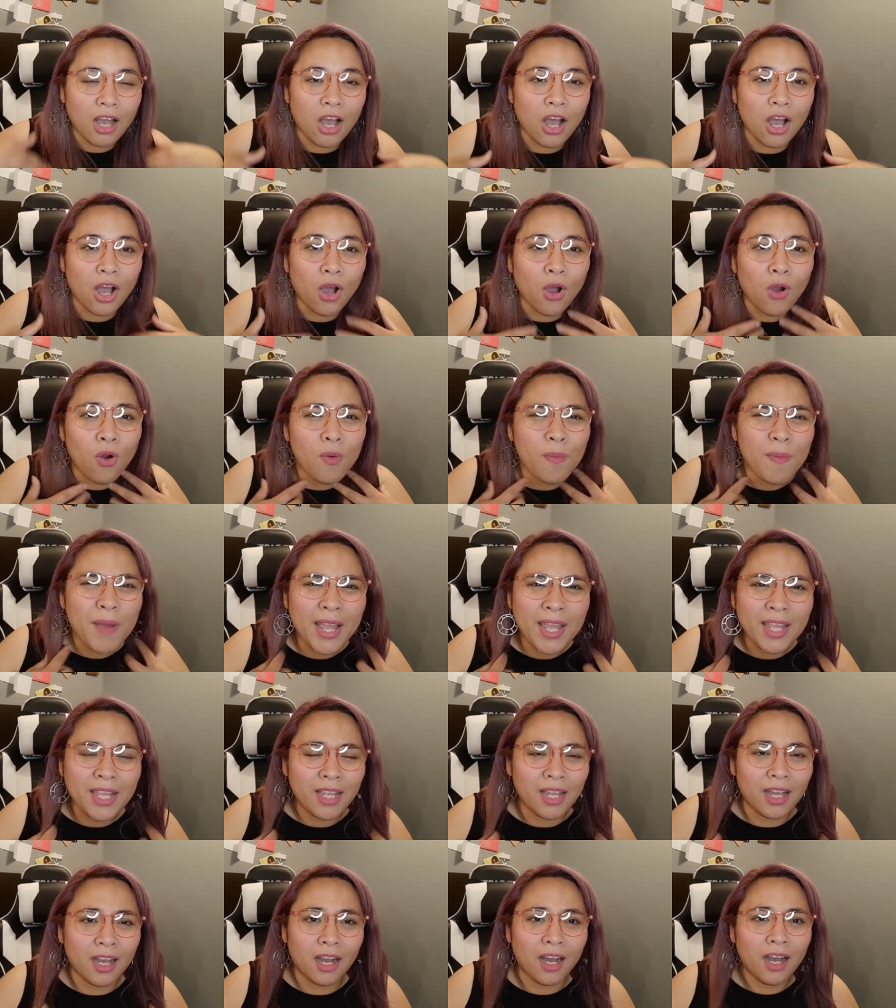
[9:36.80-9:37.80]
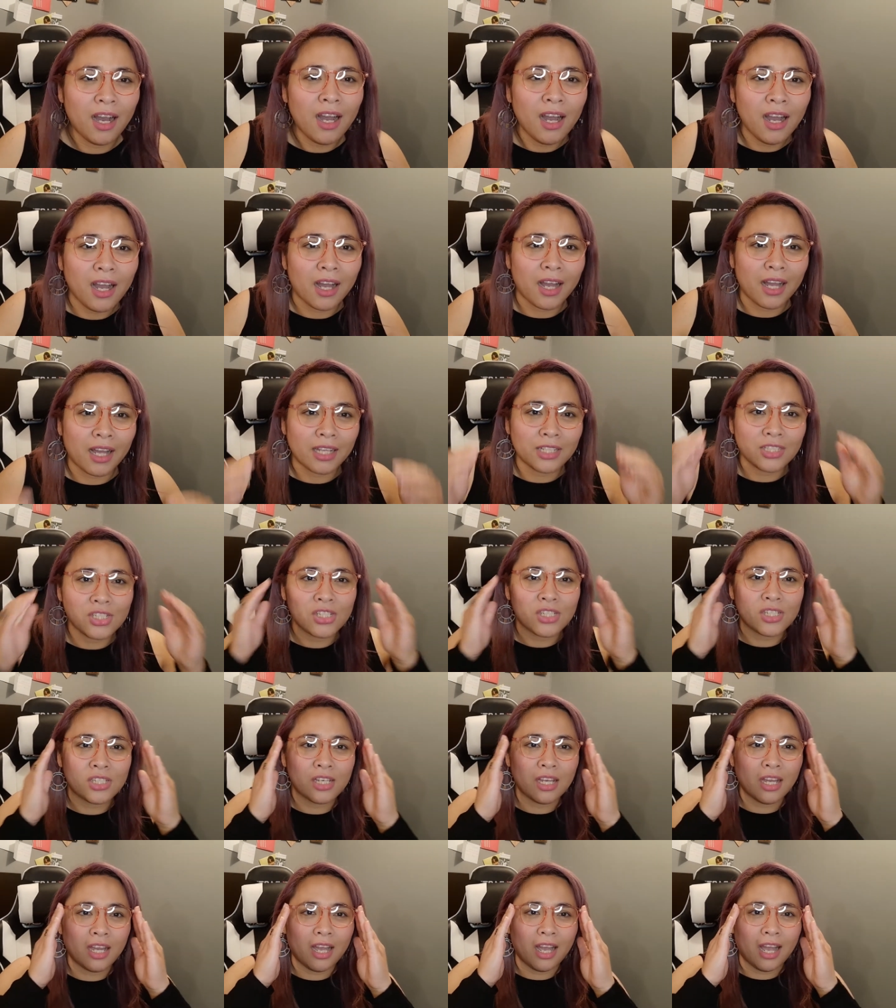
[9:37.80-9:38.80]
oh my gosh.
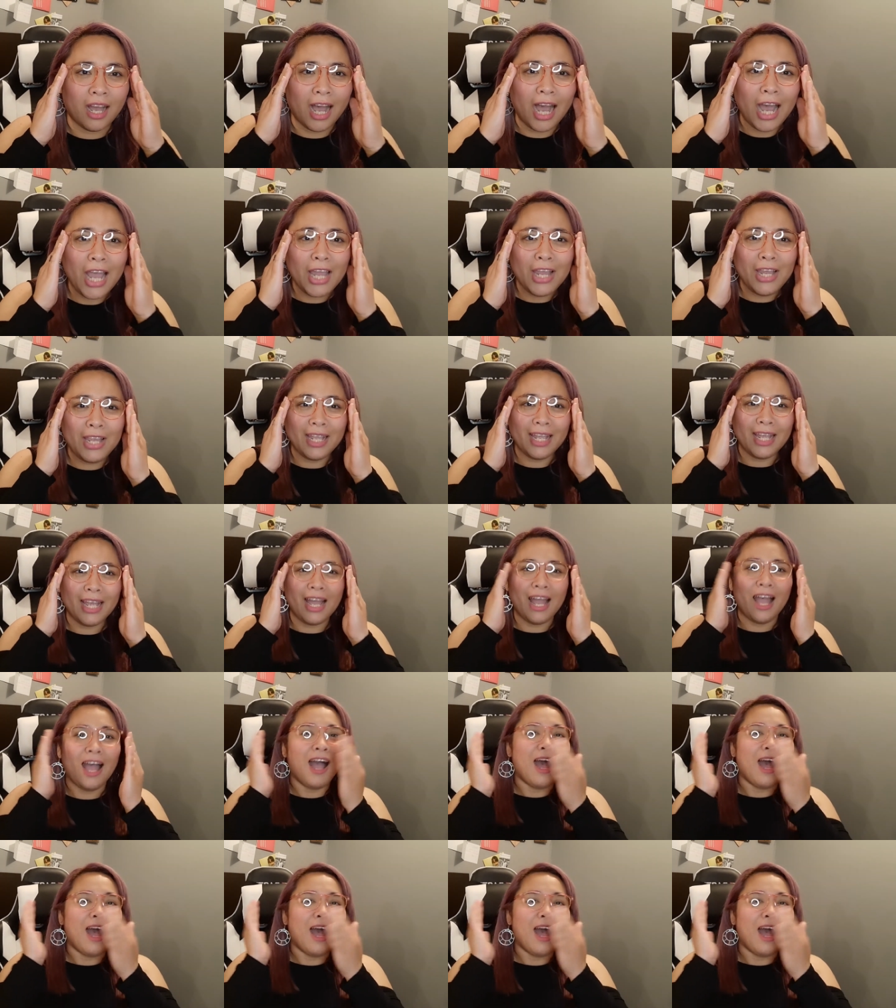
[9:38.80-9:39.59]
I